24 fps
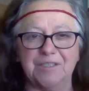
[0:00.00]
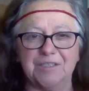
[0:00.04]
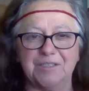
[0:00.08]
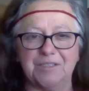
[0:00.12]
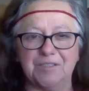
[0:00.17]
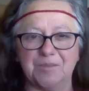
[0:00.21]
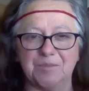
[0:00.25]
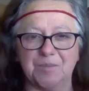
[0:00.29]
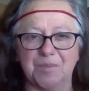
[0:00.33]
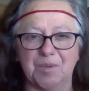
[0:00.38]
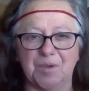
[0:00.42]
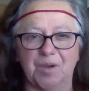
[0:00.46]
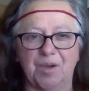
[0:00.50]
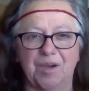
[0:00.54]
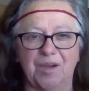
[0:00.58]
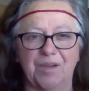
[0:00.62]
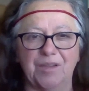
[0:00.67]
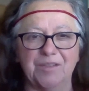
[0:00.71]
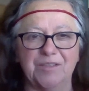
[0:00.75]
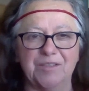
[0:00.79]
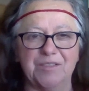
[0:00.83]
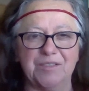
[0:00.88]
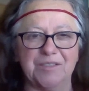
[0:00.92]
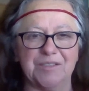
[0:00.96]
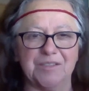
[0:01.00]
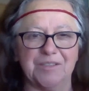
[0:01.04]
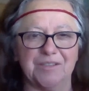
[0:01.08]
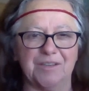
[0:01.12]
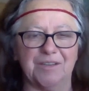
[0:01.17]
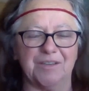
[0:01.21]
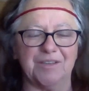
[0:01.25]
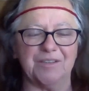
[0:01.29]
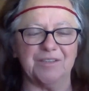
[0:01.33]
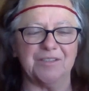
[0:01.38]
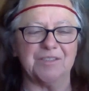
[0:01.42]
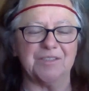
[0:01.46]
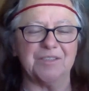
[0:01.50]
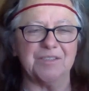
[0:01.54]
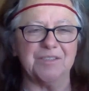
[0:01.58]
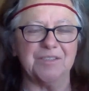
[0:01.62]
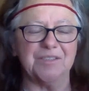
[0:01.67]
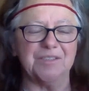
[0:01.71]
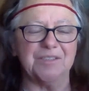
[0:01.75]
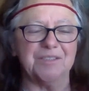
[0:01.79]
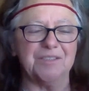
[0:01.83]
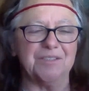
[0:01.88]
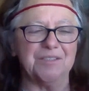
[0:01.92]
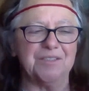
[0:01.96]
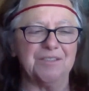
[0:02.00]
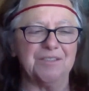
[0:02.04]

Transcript: some gods and goddesses.